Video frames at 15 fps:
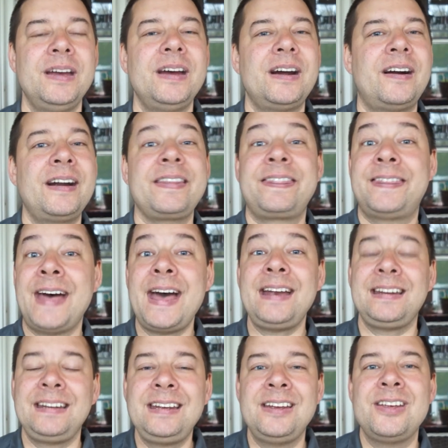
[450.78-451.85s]
All right,
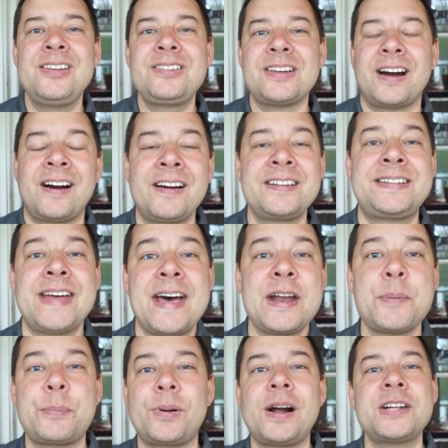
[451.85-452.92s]
that is our
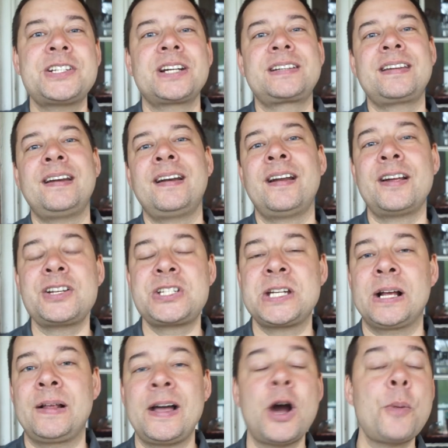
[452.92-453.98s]
data project in a
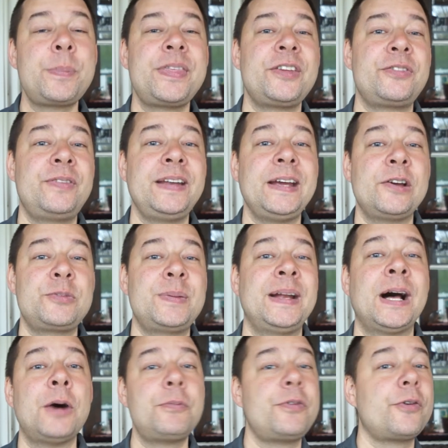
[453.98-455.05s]
nutshell. I hope this video has been
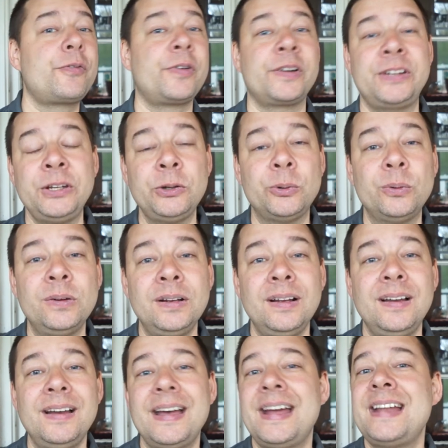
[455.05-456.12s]
helpful for you
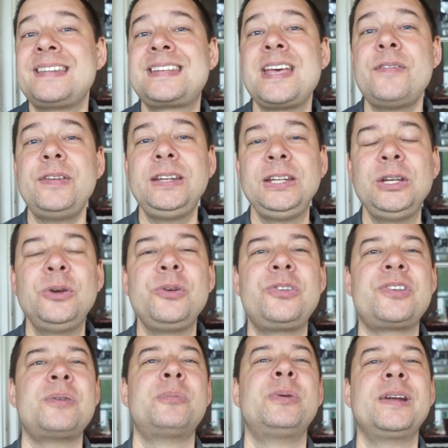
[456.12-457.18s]
and it's giving you
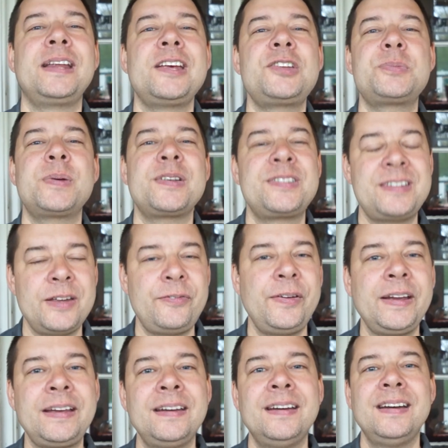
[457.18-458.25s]
some really
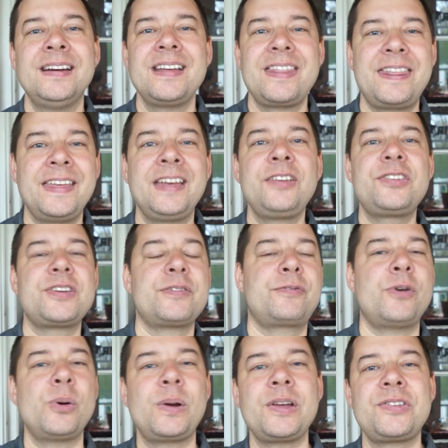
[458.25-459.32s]
specific things to
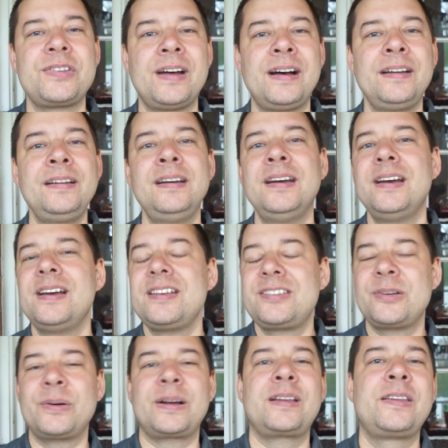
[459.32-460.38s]
focus on
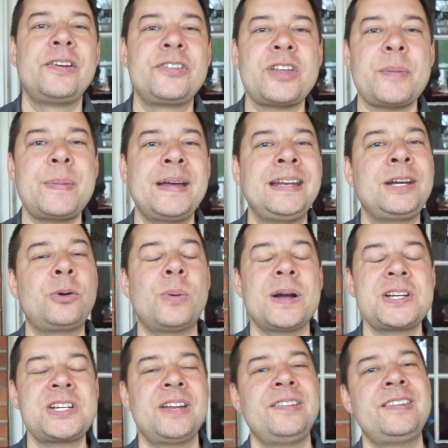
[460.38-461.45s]
so it clears up any
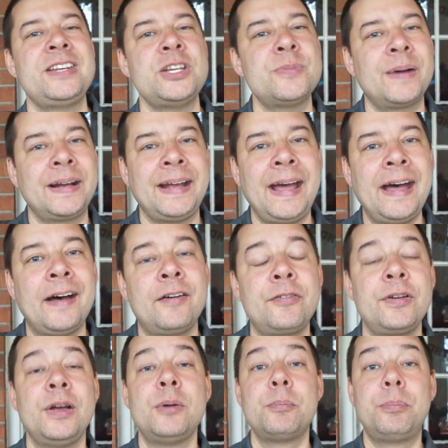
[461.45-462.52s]
questions that you might have.
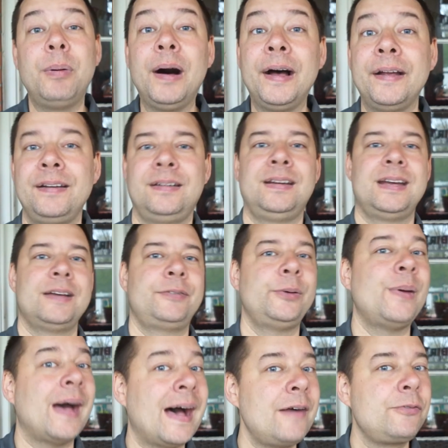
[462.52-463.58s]
But if you
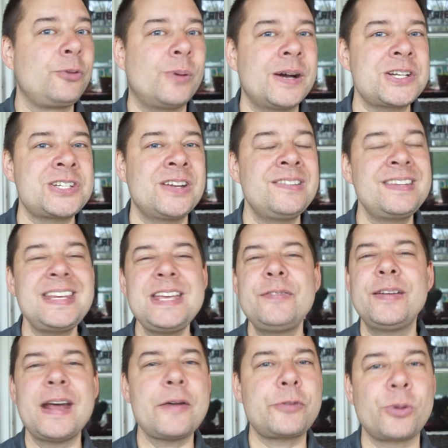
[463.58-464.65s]
have questions,
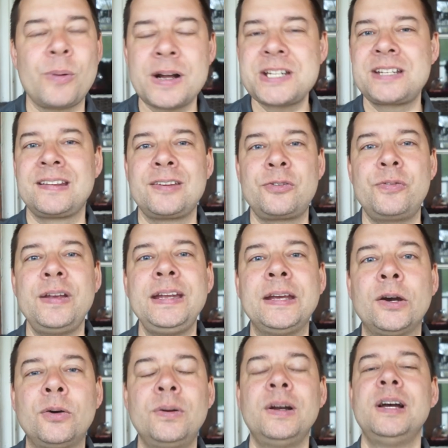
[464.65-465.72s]
even after watching this
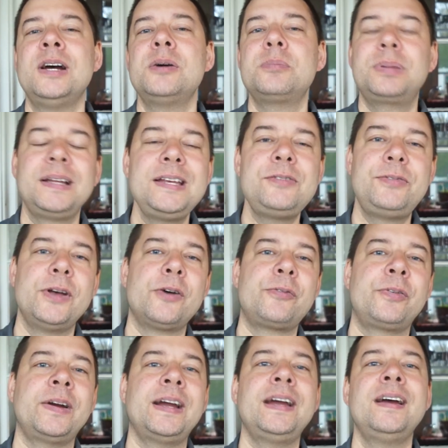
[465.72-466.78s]
video, please feel
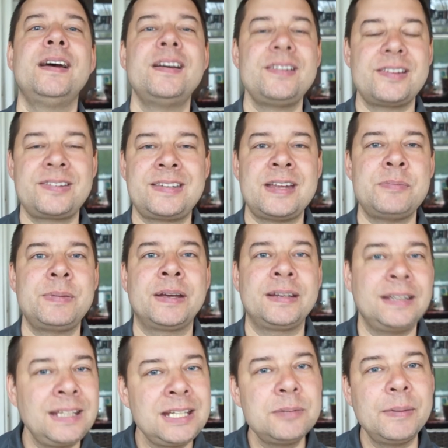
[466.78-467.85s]
free to send me an
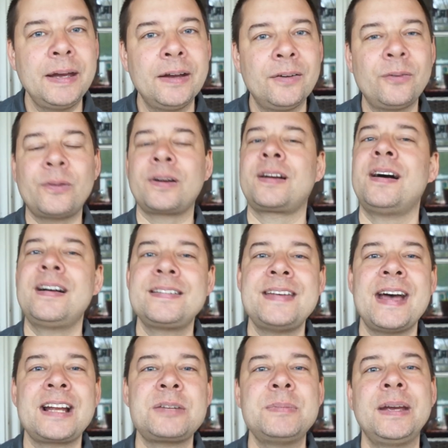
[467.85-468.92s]
email or
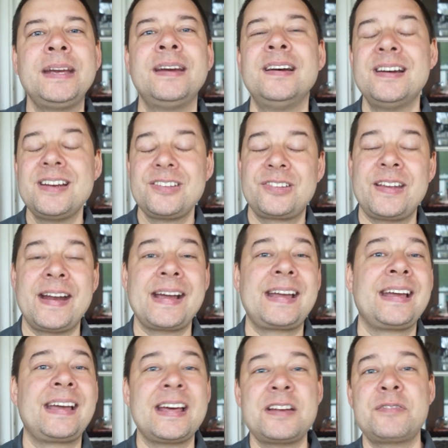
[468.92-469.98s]
contact me so that I
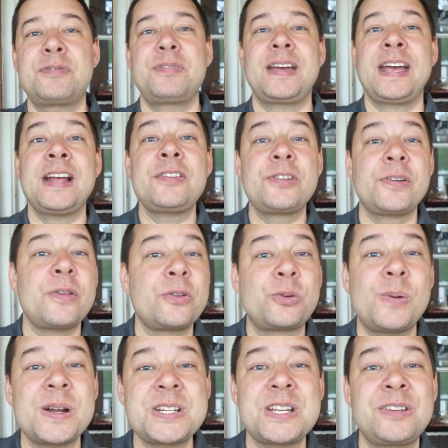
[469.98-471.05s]
can kind of answer those
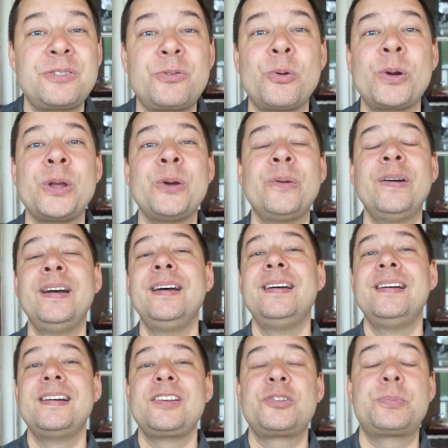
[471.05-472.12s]
questions for you
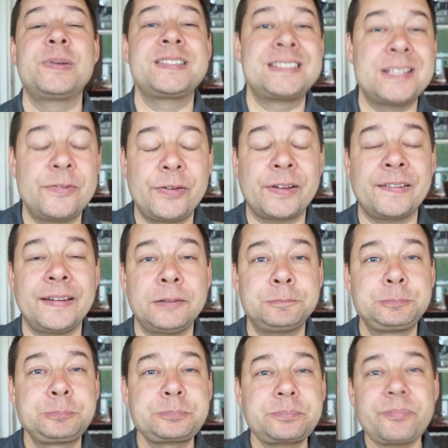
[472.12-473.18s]
specifically.
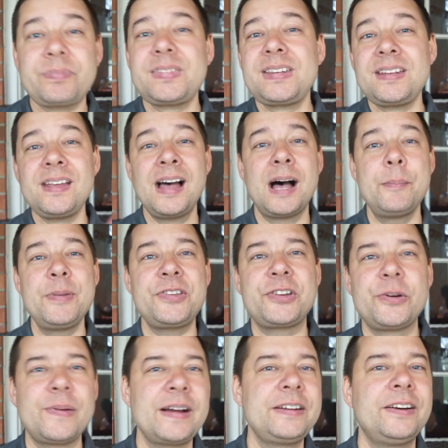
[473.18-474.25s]
I'm
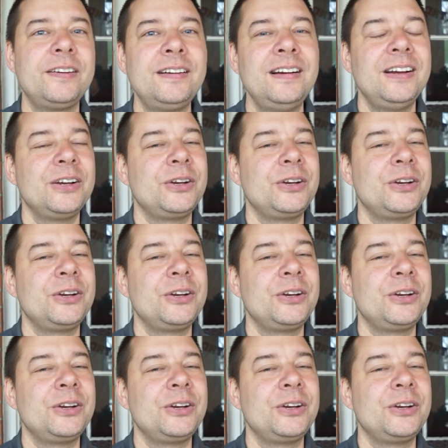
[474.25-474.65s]
Mr. Regner.